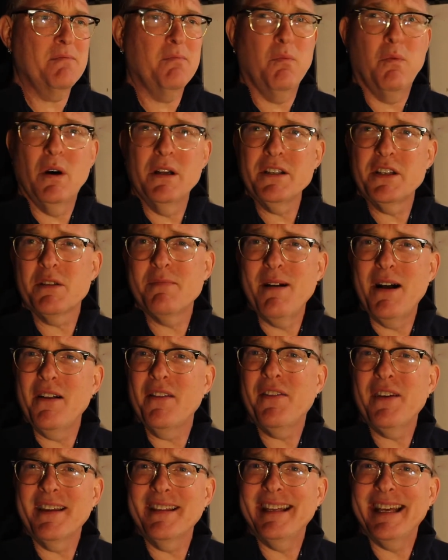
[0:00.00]
one small
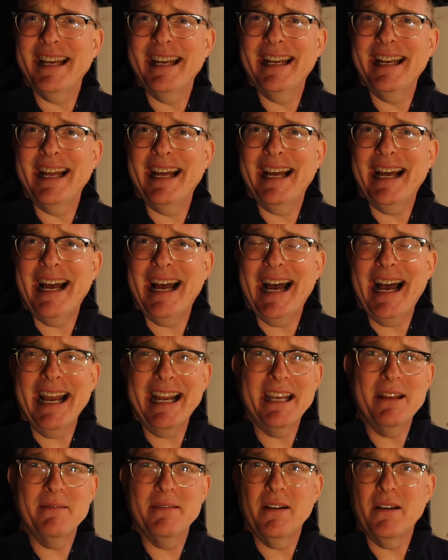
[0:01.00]
thing that I
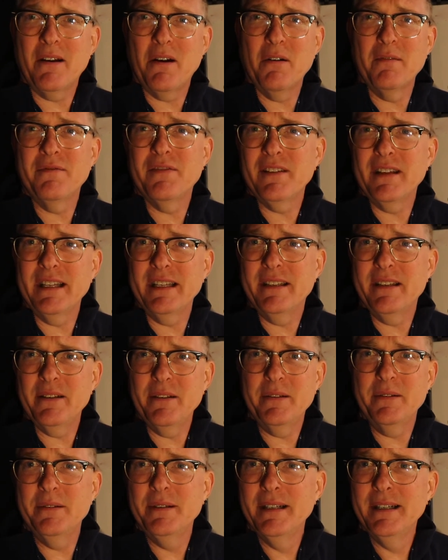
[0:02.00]
can hopefully
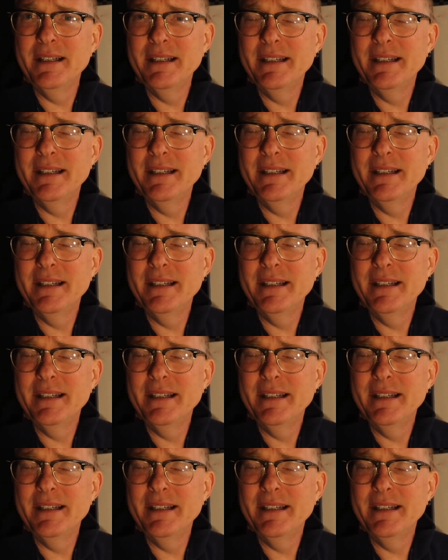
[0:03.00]
do